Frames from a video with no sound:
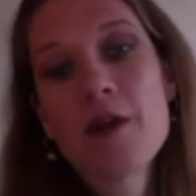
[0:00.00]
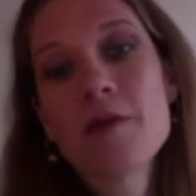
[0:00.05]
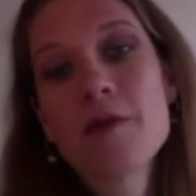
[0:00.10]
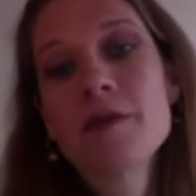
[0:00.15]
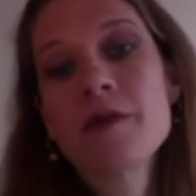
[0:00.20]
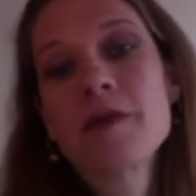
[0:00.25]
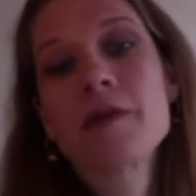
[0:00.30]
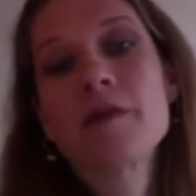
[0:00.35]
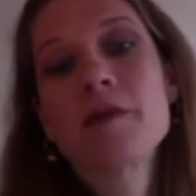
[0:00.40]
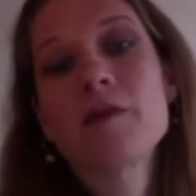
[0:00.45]

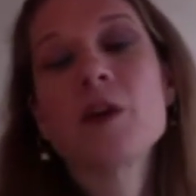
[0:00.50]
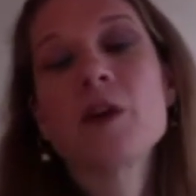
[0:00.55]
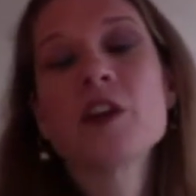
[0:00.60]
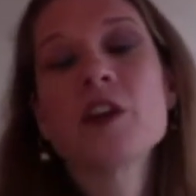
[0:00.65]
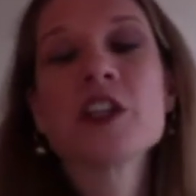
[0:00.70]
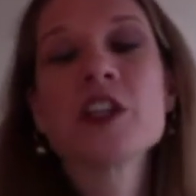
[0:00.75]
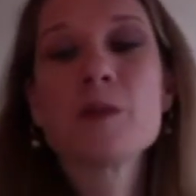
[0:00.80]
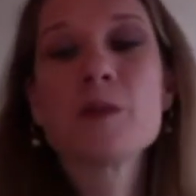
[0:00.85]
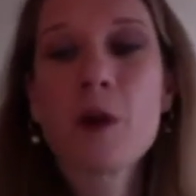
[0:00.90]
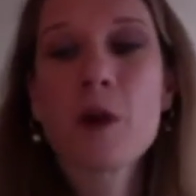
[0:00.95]

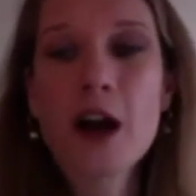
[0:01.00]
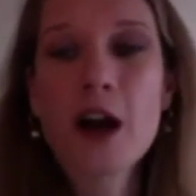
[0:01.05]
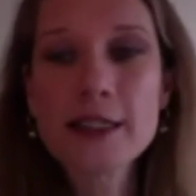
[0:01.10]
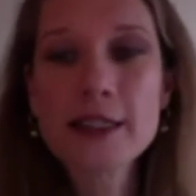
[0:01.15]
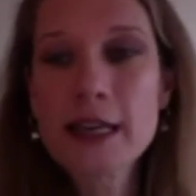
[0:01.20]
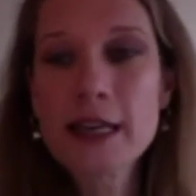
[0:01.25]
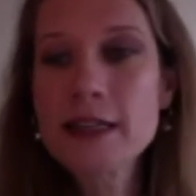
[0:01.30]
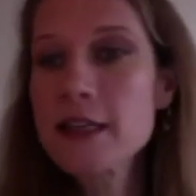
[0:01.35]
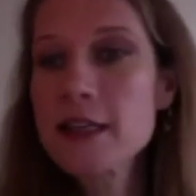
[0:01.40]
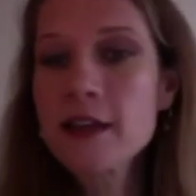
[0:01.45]
Merchant
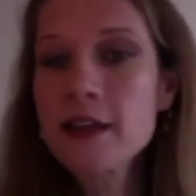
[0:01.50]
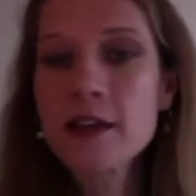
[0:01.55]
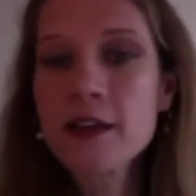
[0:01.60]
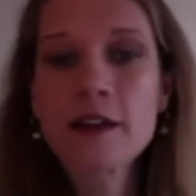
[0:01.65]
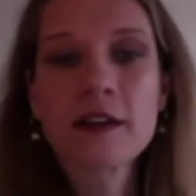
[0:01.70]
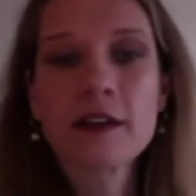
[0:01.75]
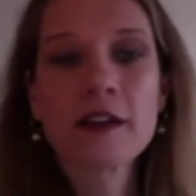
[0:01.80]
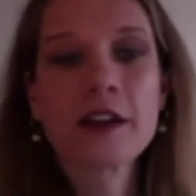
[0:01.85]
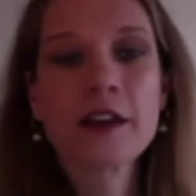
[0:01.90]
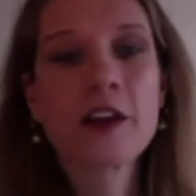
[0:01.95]
processing,
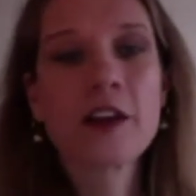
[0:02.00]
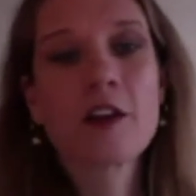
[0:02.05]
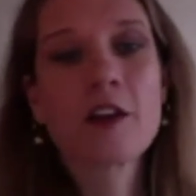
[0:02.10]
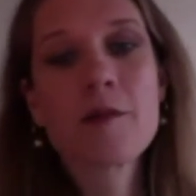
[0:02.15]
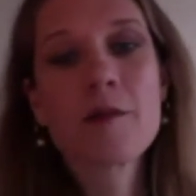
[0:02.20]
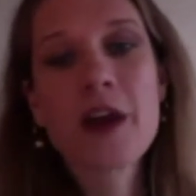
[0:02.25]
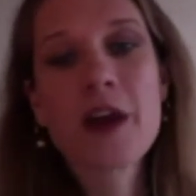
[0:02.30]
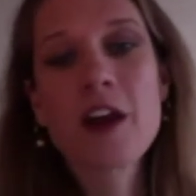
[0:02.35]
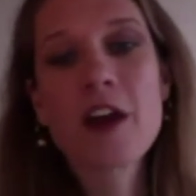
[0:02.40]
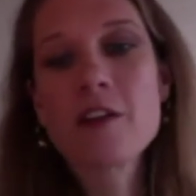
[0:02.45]

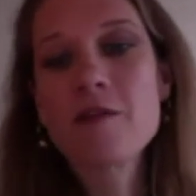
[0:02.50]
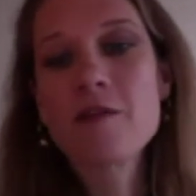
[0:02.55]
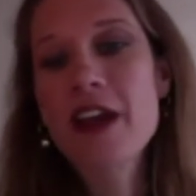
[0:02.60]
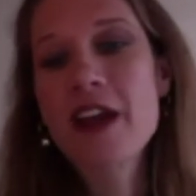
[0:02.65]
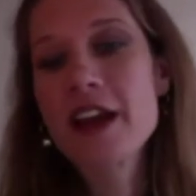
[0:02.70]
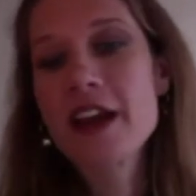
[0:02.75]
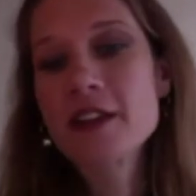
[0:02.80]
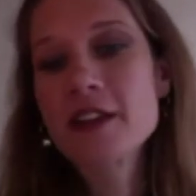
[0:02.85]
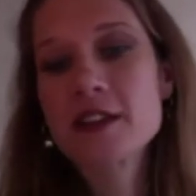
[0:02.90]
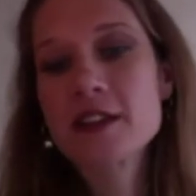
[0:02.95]
compare the
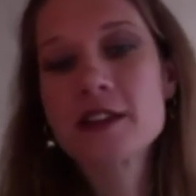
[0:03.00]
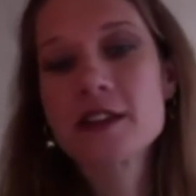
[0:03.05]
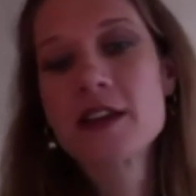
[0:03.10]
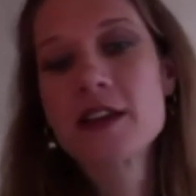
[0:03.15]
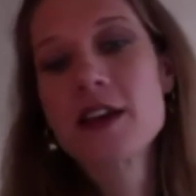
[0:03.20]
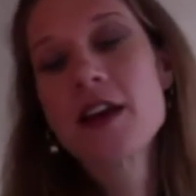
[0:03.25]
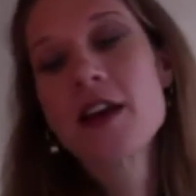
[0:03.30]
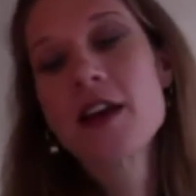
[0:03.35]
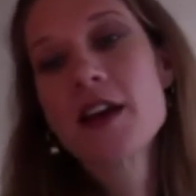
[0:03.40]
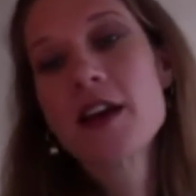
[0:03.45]
rates,
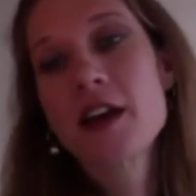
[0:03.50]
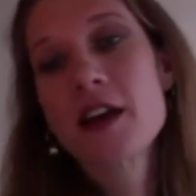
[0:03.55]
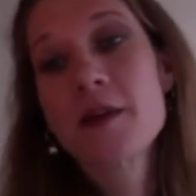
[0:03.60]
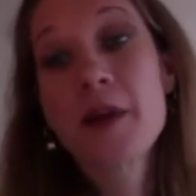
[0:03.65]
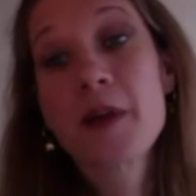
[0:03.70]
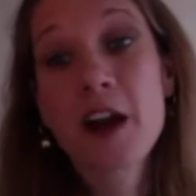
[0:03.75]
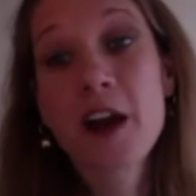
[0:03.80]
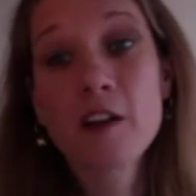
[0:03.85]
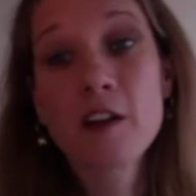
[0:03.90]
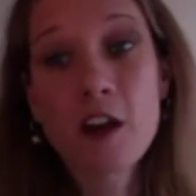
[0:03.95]

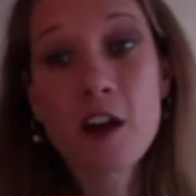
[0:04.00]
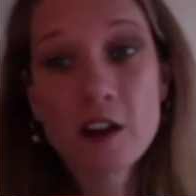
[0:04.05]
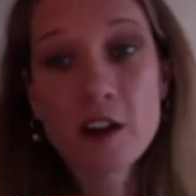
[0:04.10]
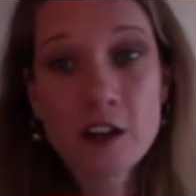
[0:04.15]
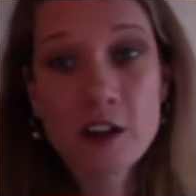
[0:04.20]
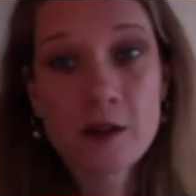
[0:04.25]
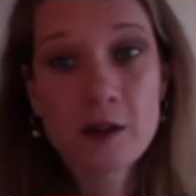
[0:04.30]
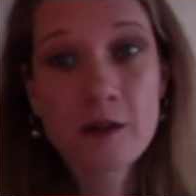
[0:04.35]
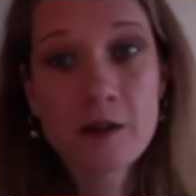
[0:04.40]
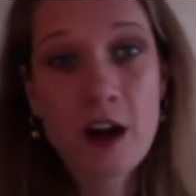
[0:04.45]
compare
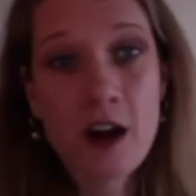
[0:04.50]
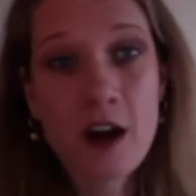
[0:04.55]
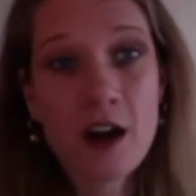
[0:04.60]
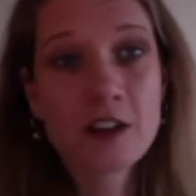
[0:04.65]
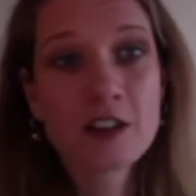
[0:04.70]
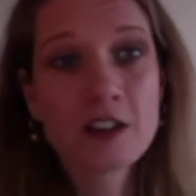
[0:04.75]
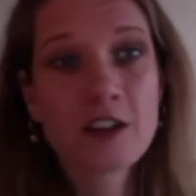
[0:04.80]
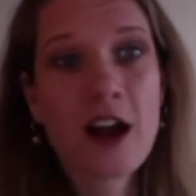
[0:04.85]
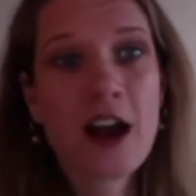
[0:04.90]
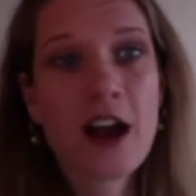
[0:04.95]
long-term
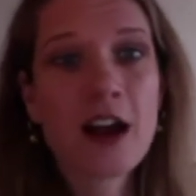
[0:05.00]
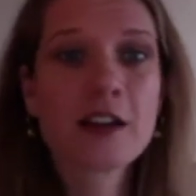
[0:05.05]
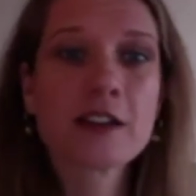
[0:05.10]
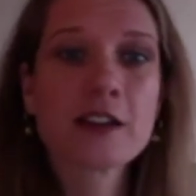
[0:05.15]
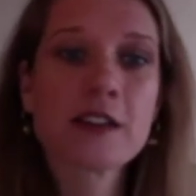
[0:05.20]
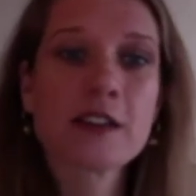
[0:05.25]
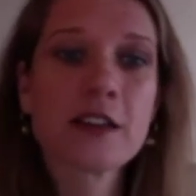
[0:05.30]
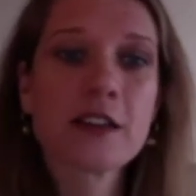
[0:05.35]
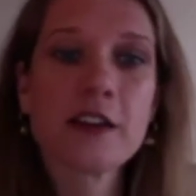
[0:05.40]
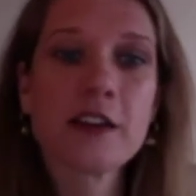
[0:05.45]
contracts.
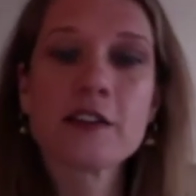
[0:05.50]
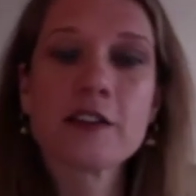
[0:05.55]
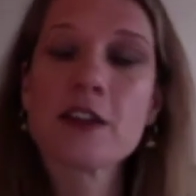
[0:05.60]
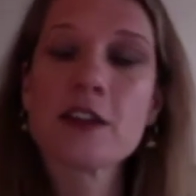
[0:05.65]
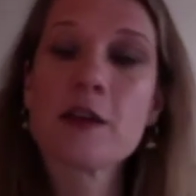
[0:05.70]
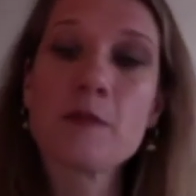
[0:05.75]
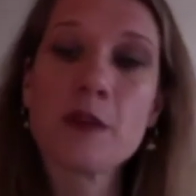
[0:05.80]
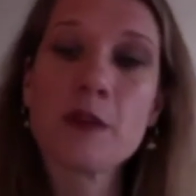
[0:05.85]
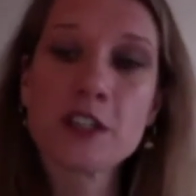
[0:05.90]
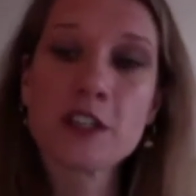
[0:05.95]
Some
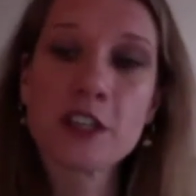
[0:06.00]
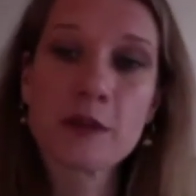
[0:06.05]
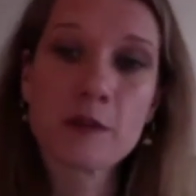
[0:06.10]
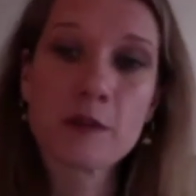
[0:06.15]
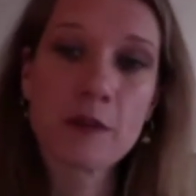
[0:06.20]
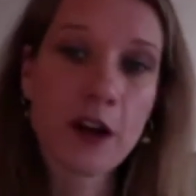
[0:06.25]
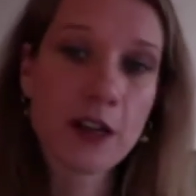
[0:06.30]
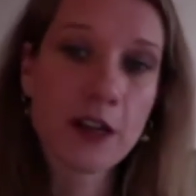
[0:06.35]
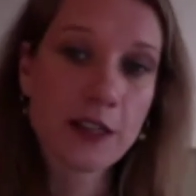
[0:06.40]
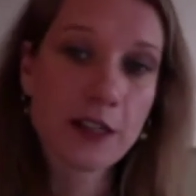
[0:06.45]
merchant
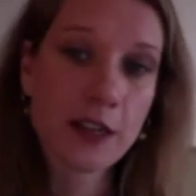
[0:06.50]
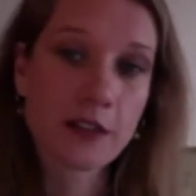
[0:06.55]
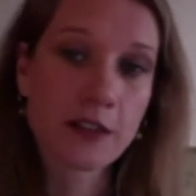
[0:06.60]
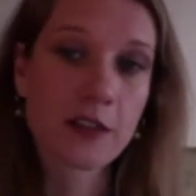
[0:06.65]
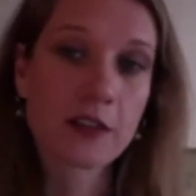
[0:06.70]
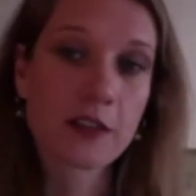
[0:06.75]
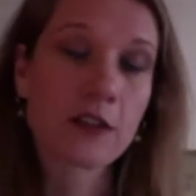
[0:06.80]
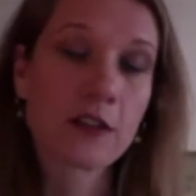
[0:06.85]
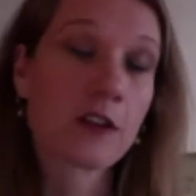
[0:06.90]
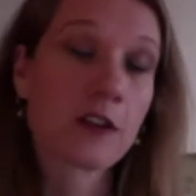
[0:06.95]

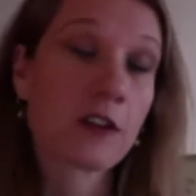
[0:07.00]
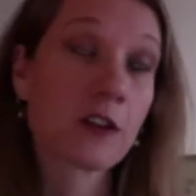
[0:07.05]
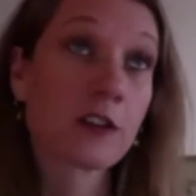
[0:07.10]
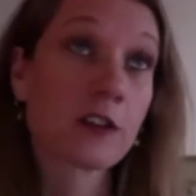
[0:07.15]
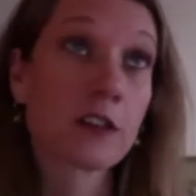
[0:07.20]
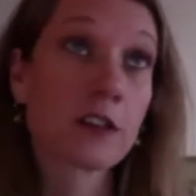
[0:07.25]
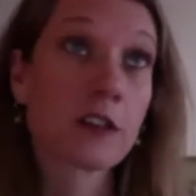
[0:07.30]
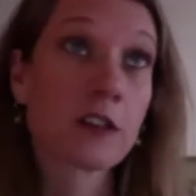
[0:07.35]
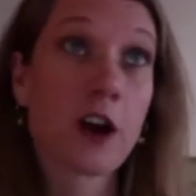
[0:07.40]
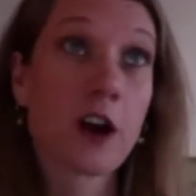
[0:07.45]

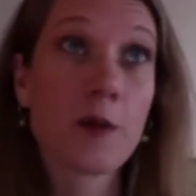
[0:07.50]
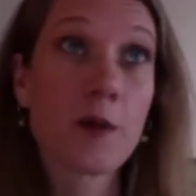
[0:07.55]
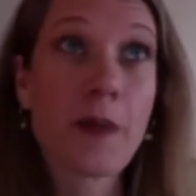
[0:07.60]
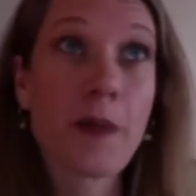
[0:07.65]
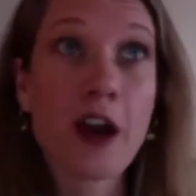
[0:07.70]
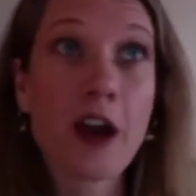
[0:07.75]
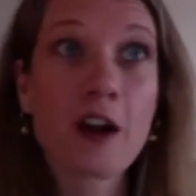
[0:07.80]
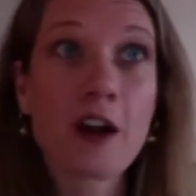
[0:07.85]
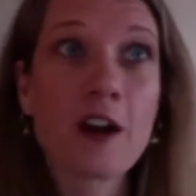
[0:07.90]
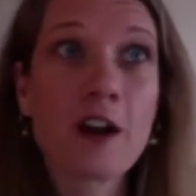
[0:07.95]
processors are
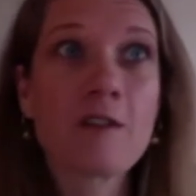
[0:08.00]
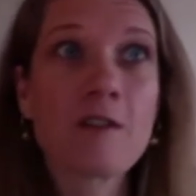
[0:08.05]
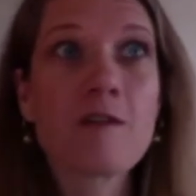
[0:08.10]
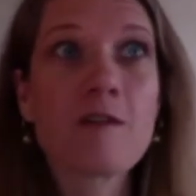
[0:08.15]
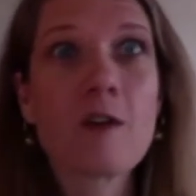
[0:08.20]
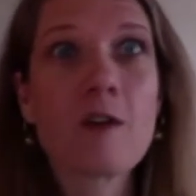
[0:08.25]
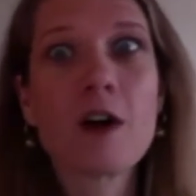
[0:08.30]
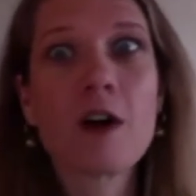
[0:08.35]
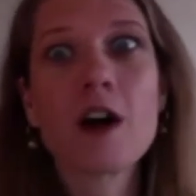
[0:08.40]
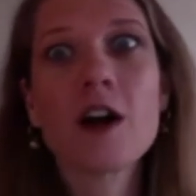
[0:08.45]
better
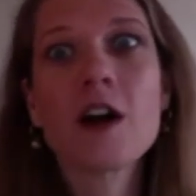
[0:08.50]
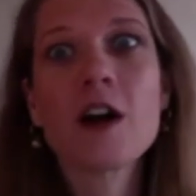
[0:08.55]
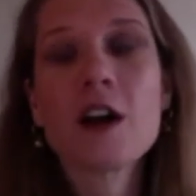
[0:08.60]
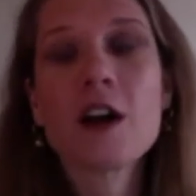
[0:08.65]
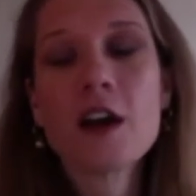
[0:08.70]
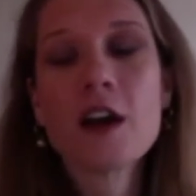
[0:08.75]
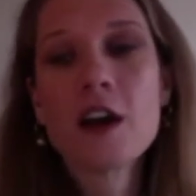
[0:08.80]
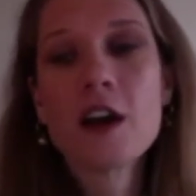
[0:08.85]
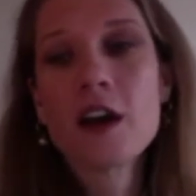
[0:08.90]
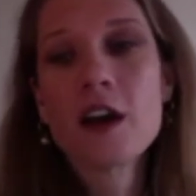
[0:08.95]
for
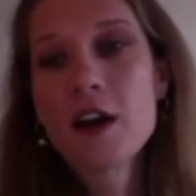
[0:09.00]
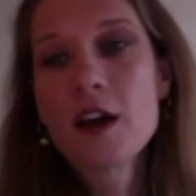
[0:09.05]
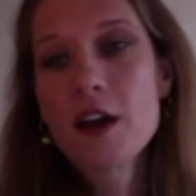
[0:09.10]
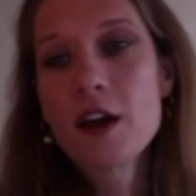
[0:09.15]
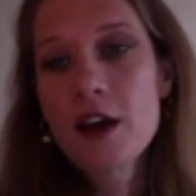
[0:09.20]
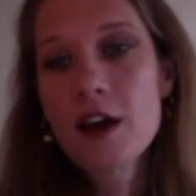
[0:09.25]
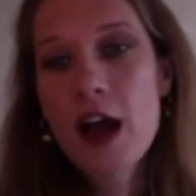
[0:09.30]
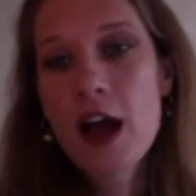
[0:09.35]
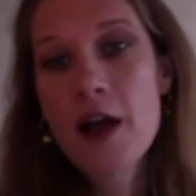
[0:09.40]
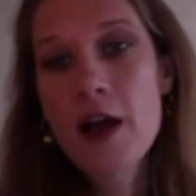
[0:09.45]

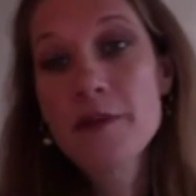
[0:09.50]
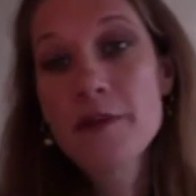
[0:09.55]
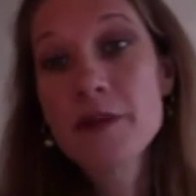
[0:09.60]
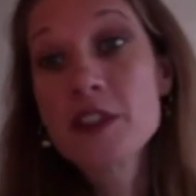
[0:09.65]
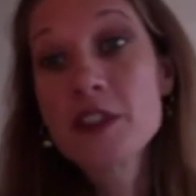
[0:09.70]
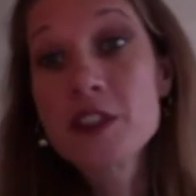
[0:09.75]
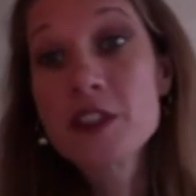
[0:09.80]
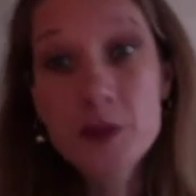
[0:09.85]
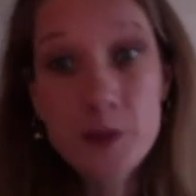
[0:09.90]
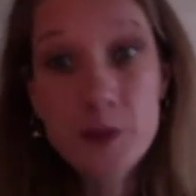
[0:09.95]

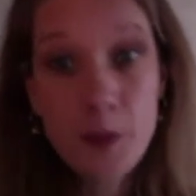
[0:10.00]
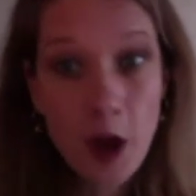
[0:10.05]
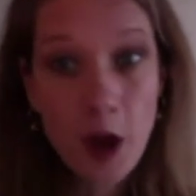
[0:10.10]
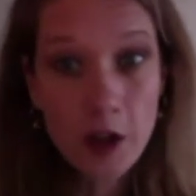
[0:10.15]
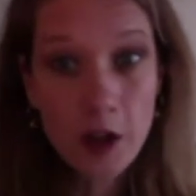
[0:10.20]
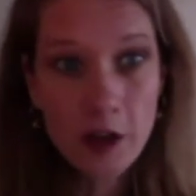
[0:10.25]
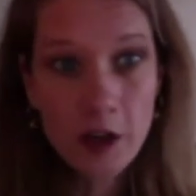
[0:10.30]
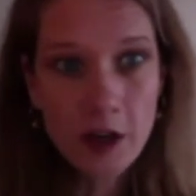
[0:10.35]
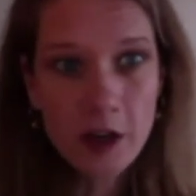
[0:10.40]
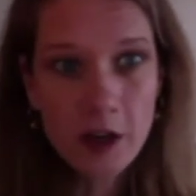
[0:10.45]

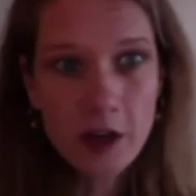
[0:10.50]
smaller